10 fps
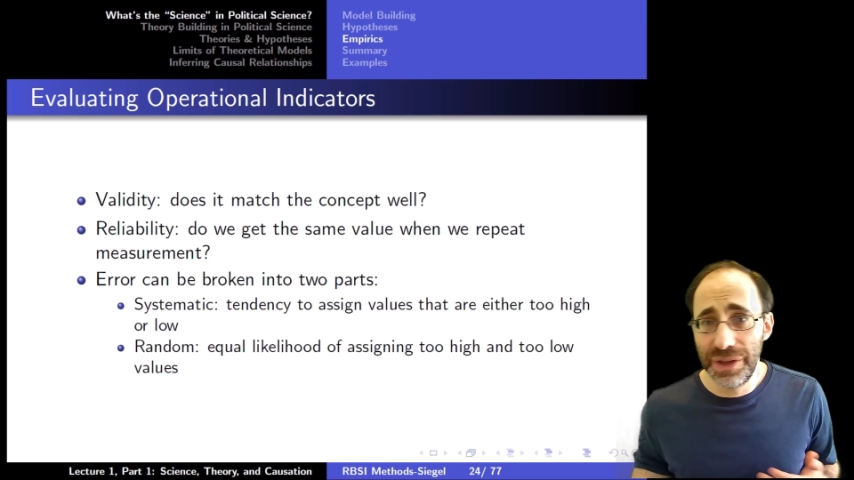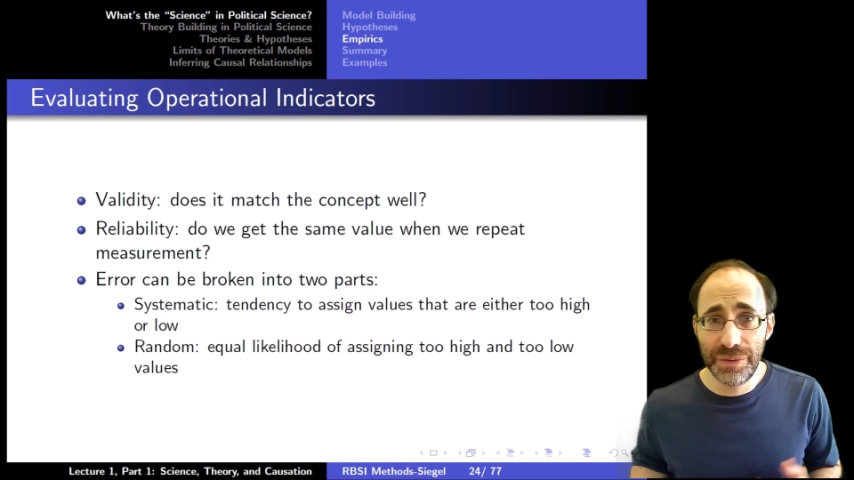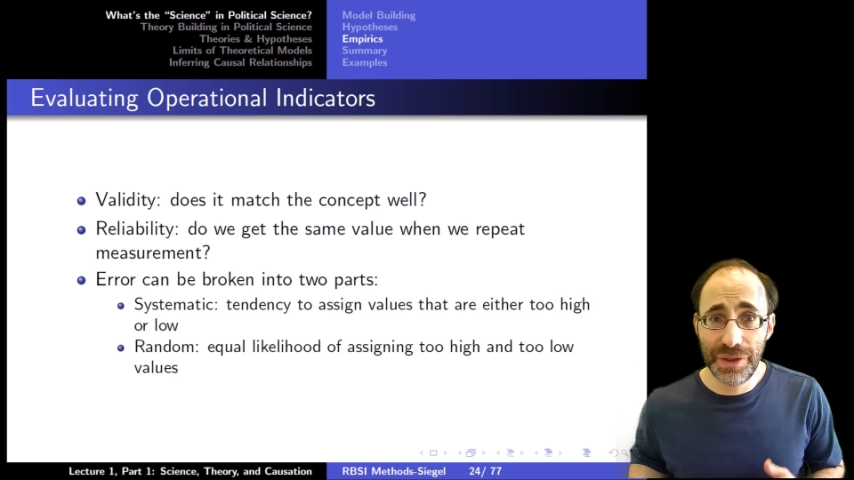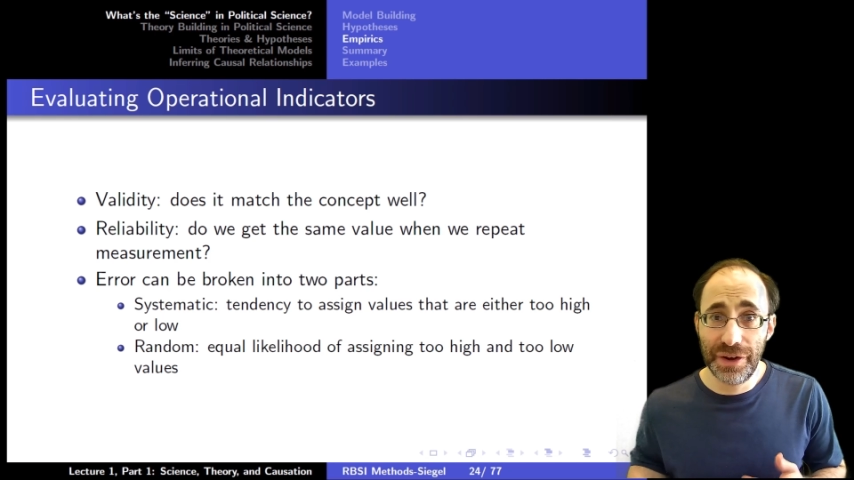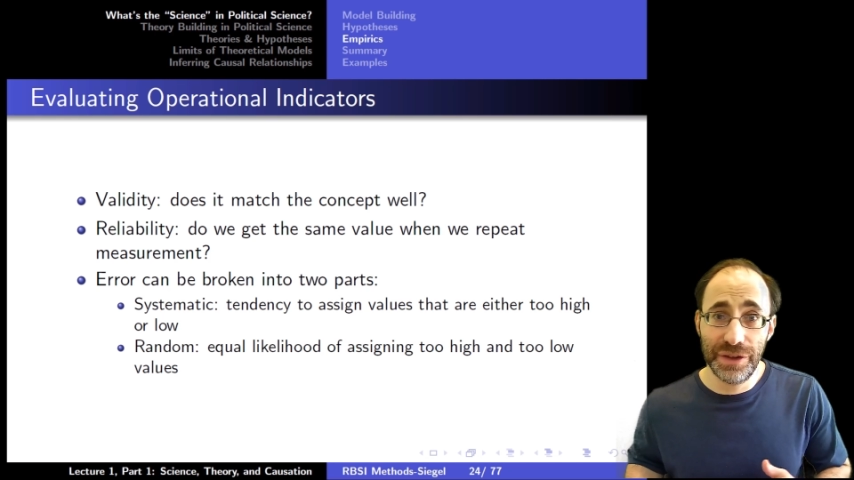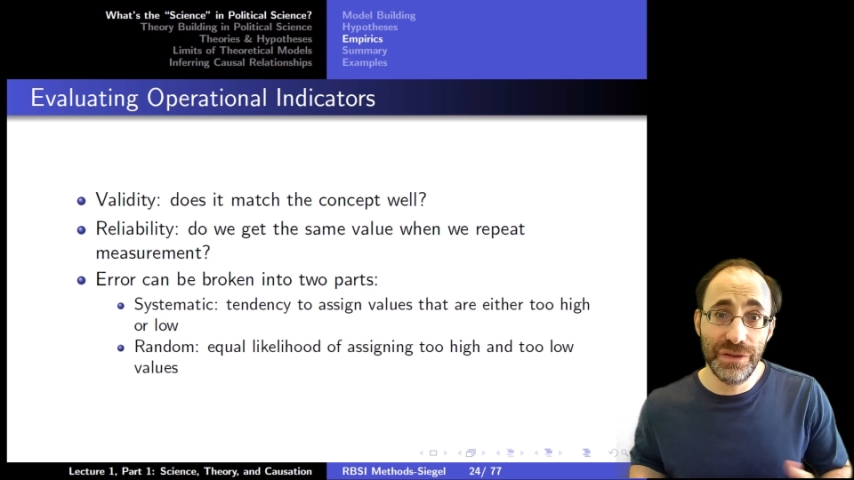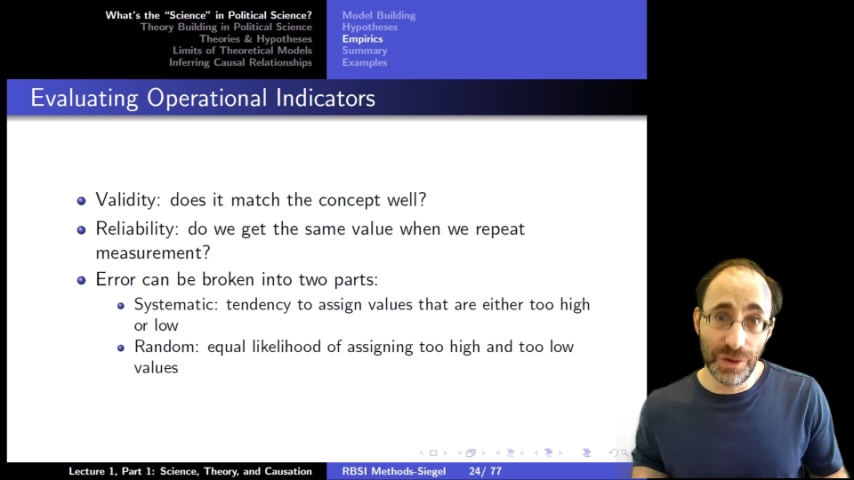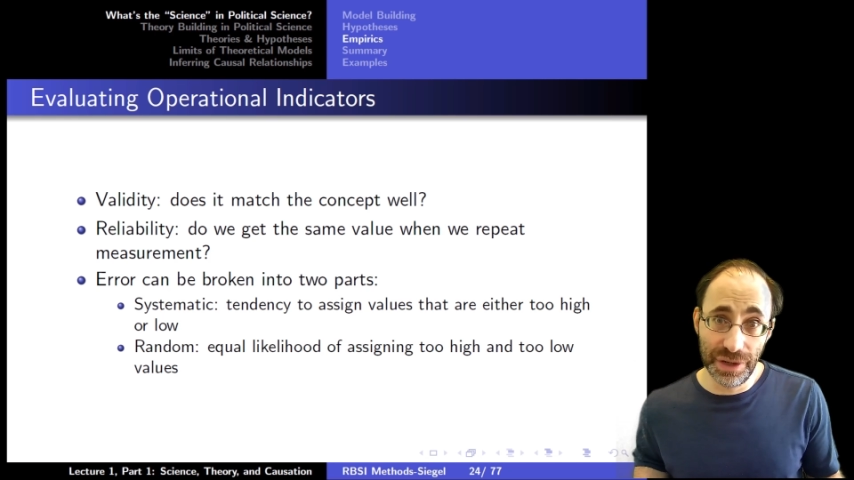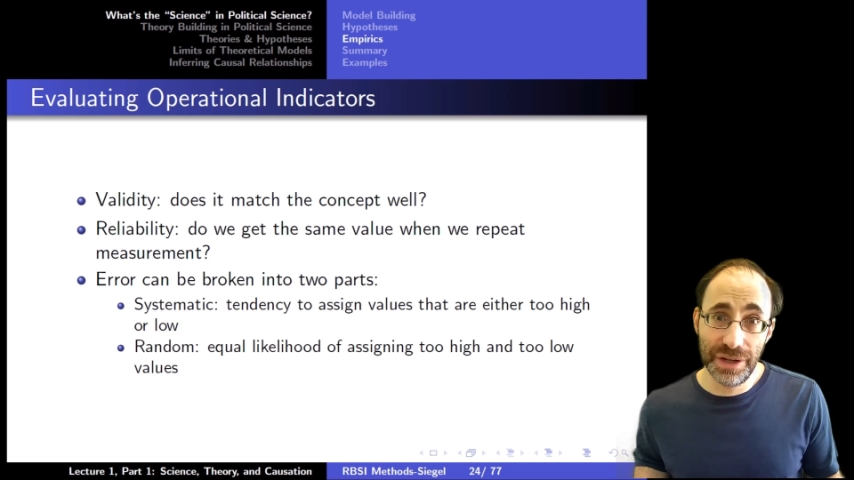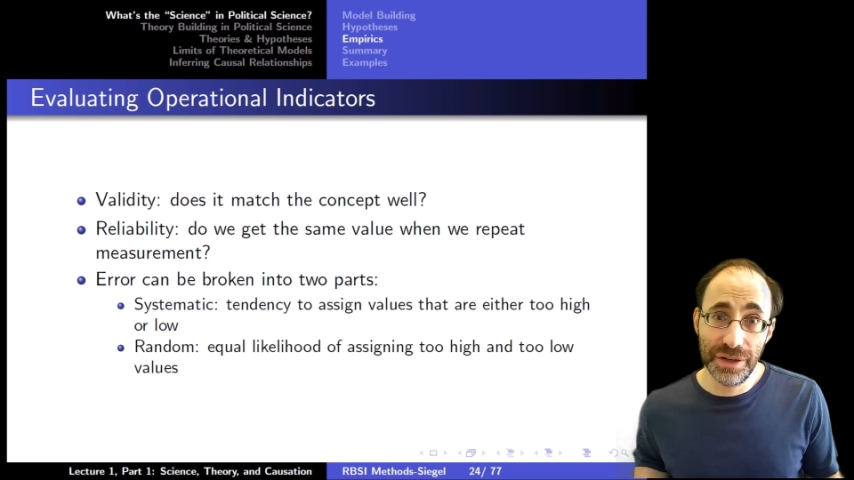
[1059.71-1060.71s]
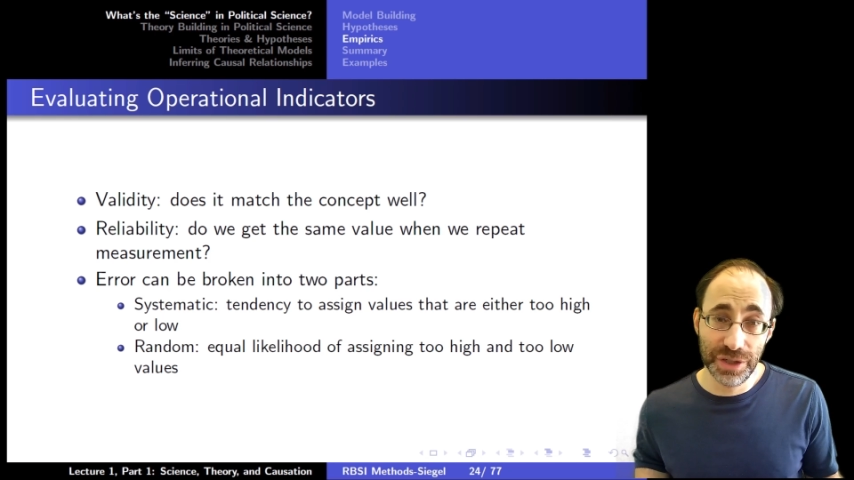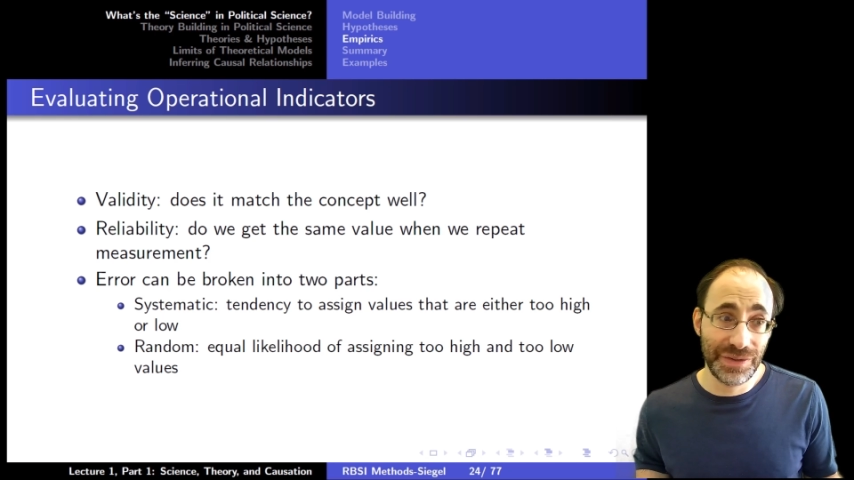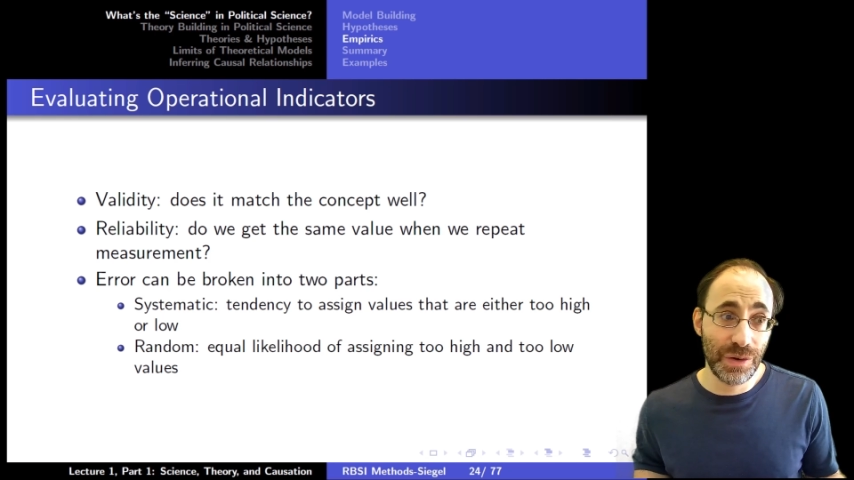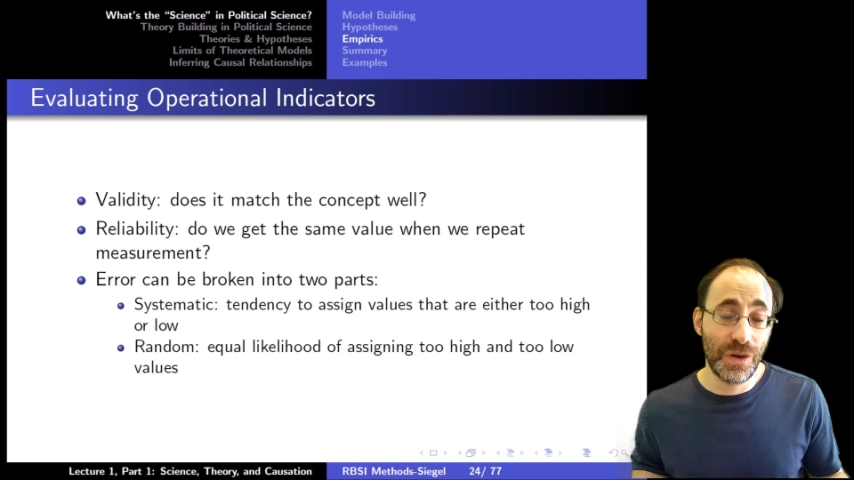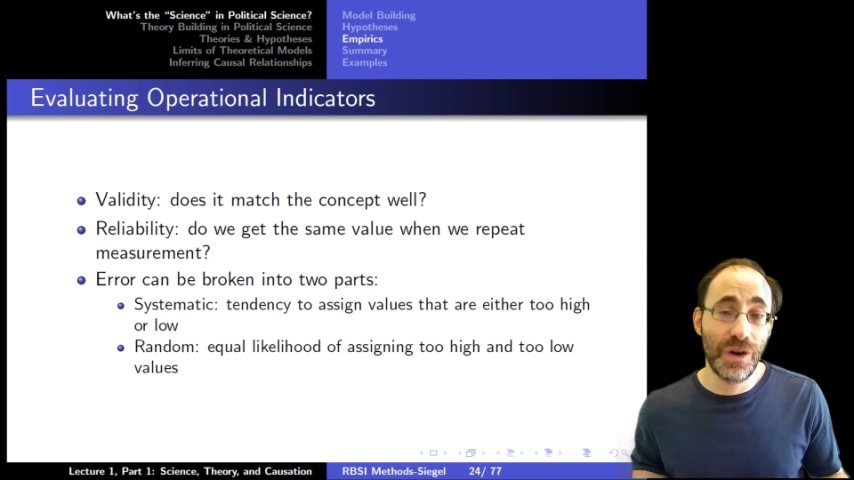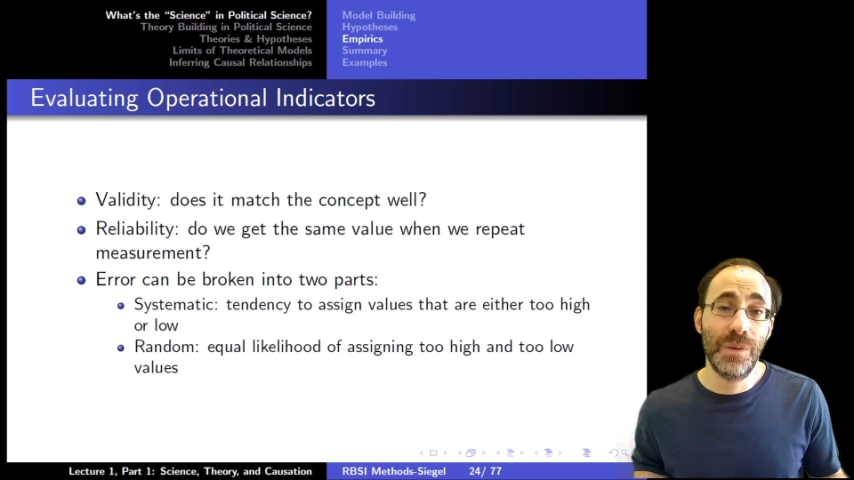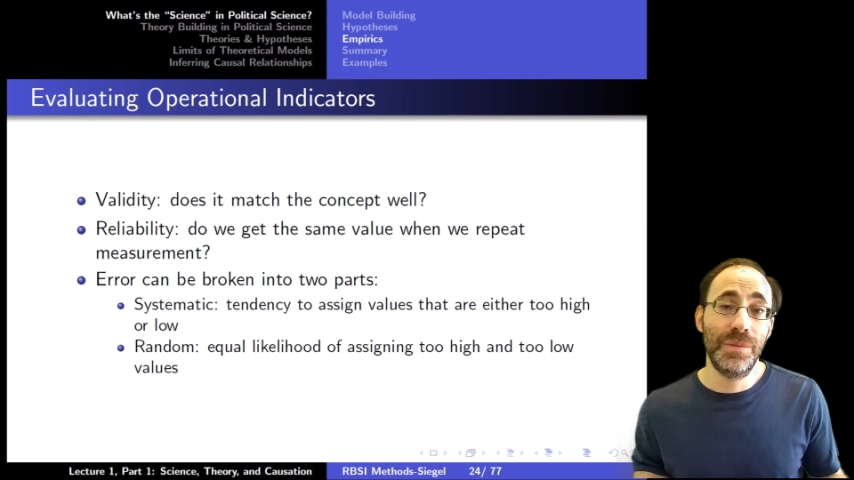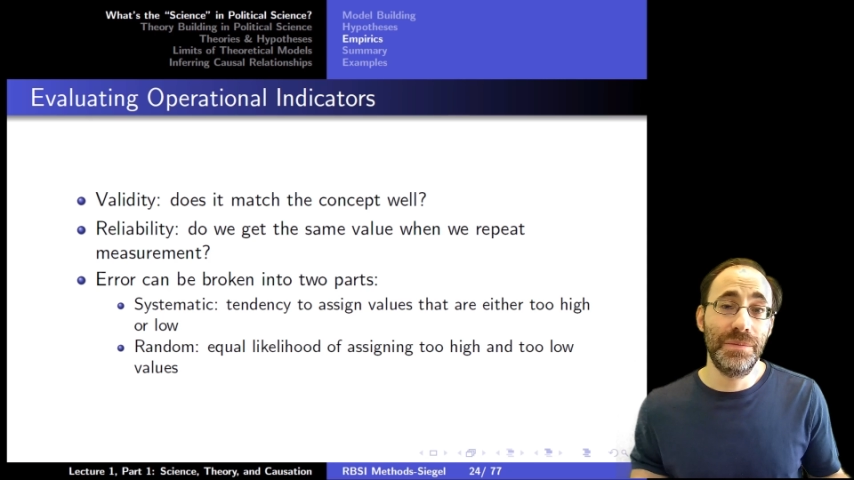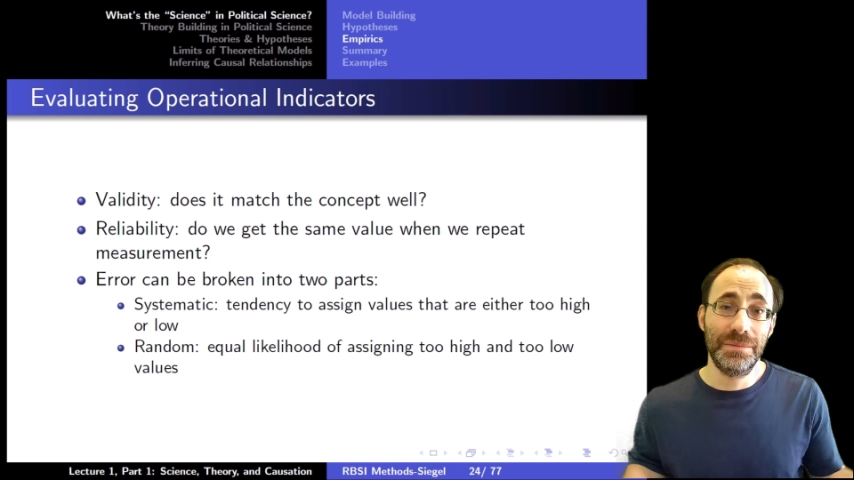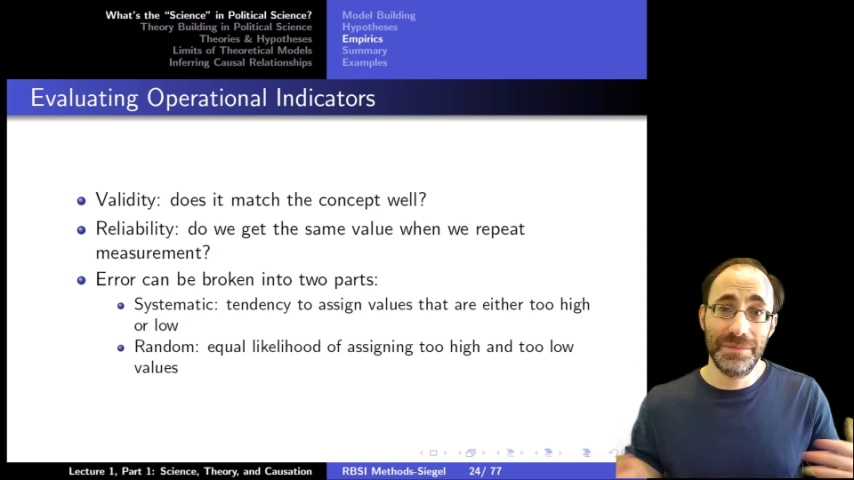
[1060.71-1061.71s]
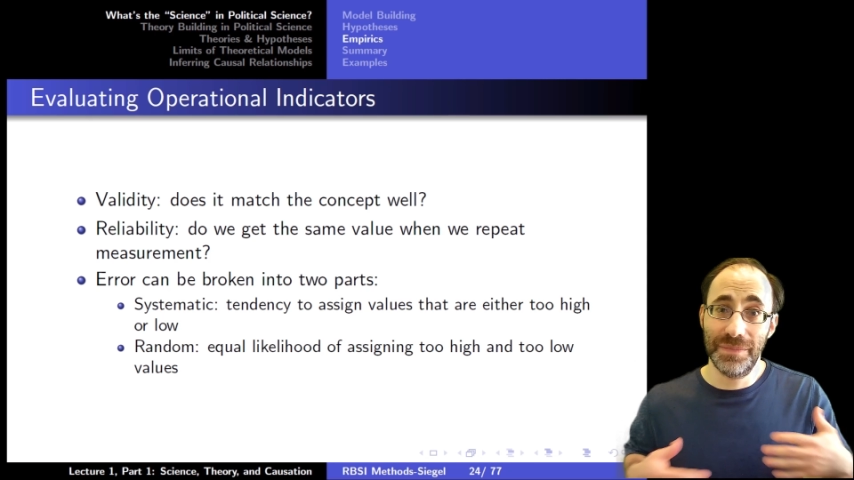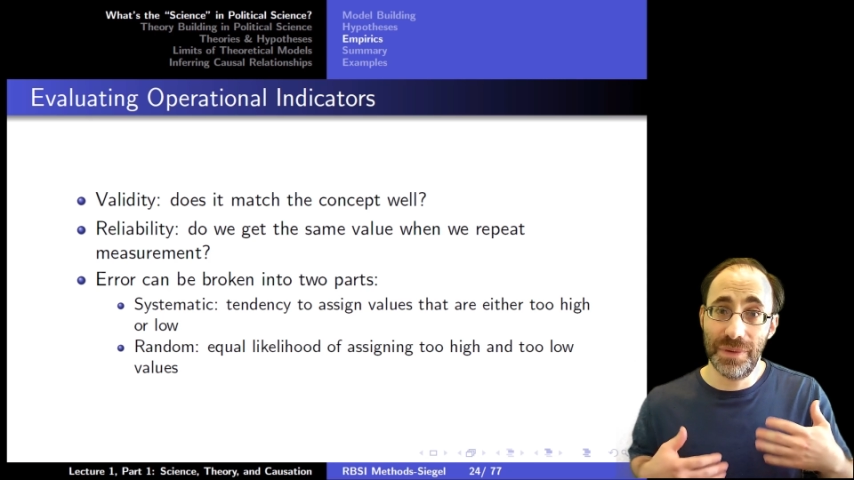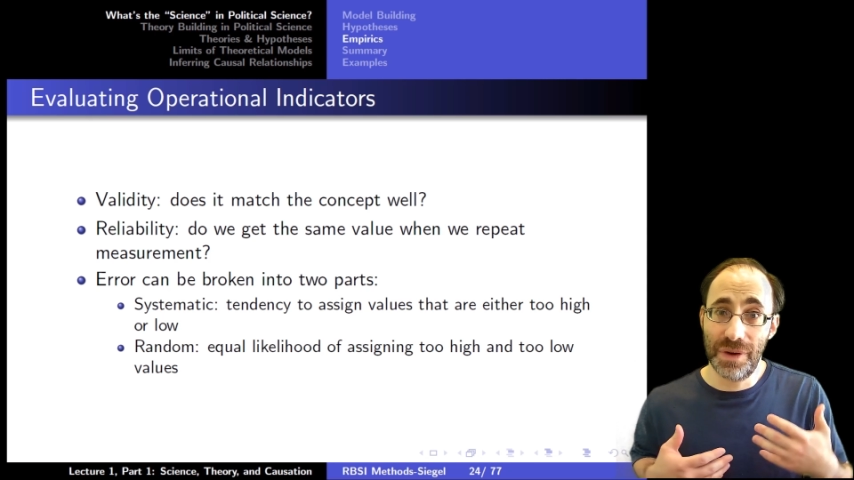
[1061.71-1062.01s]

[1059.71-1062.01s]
with whether or not you voted, because if you're home